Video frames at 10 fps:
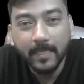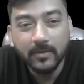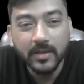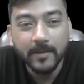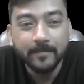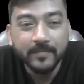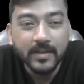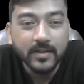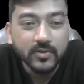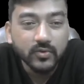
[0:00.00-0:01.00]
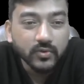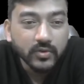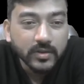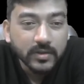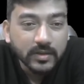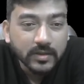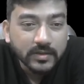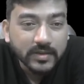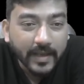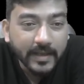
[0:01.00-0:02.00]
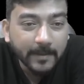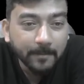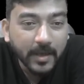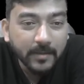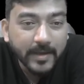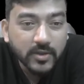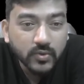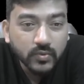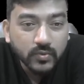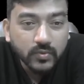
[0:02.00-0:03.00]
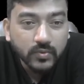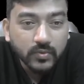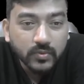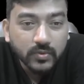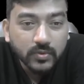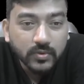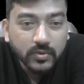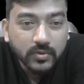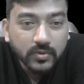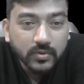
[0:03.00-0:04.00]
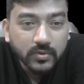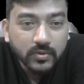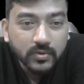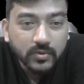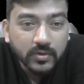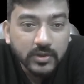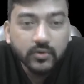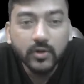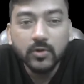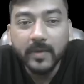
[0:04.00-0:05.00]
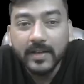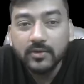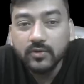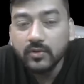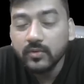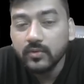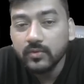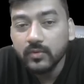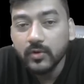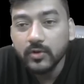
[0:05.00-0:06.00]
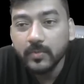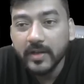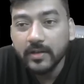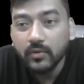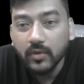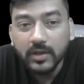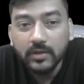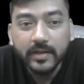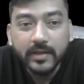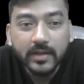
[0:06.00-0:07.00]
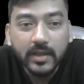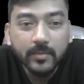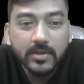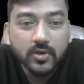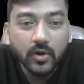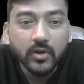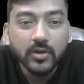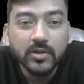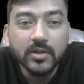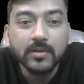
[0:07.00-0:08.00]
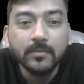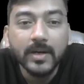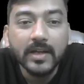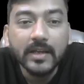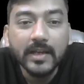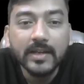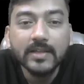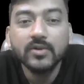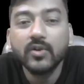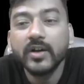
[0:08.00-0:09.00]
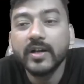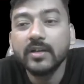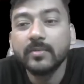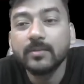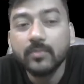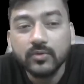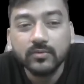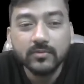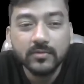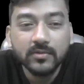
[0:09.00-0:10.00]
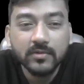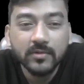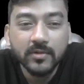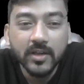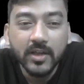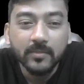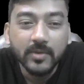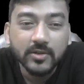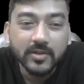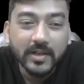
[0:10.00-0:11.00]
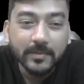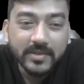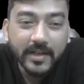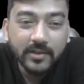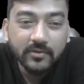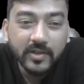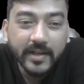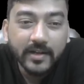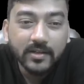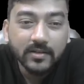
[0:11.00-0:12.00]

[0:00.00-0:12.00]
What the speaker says: Okay, so sin m pi by 2 is equal to minus 1 whole to the power n only when m is odd, but n is odd and even both. Because left side you will get